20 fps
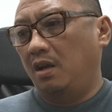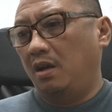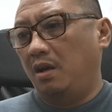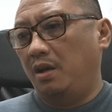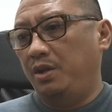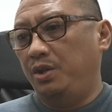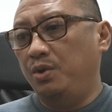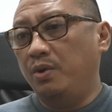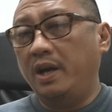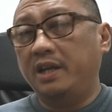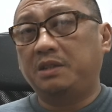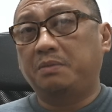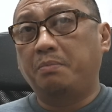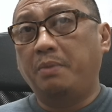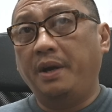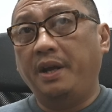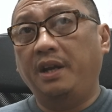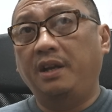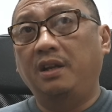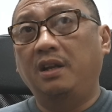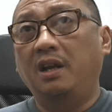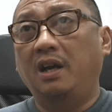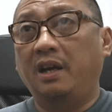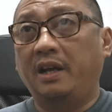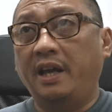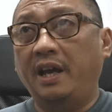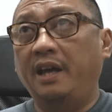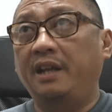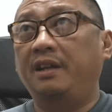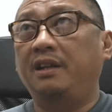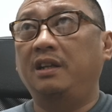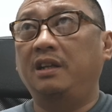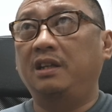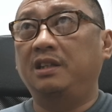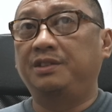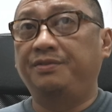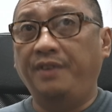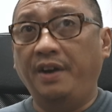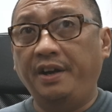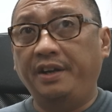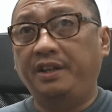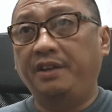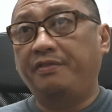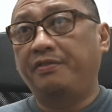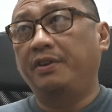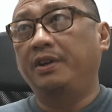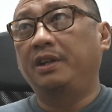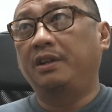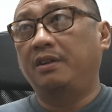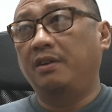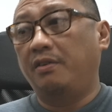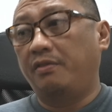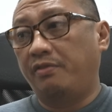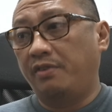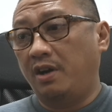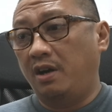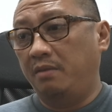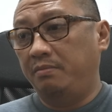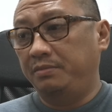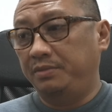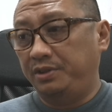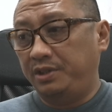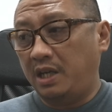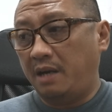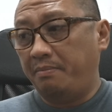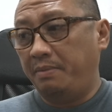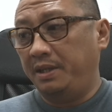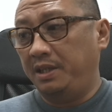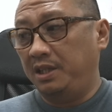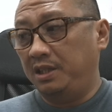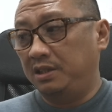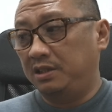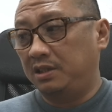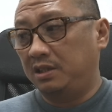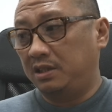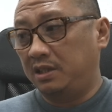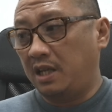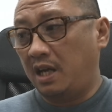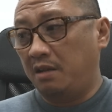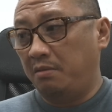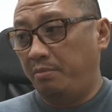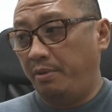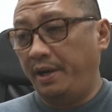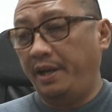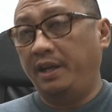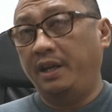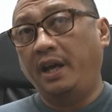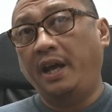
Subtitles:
US braid, again, is very different from Japanese style braid.